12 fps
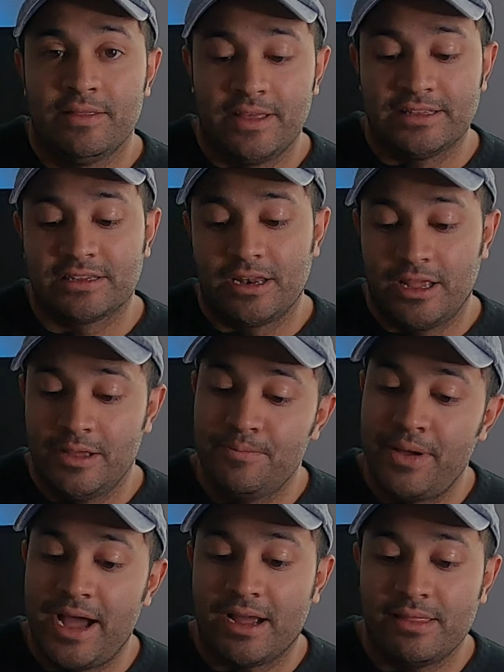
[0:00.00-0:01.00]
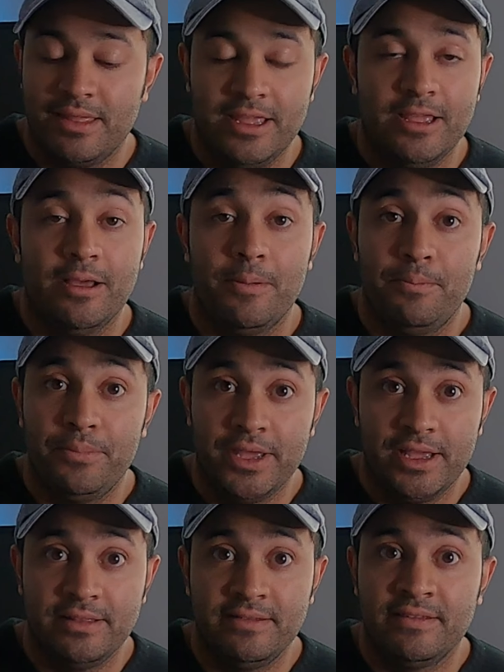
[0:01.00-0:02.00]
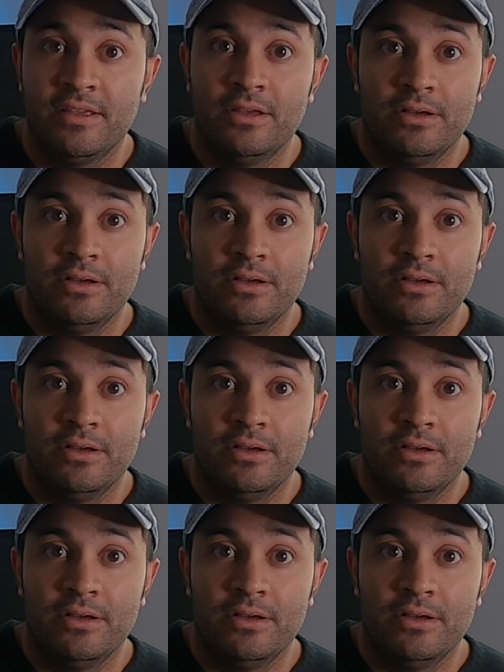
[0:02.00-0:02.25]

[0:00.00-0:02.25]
That's going to impact the PIDs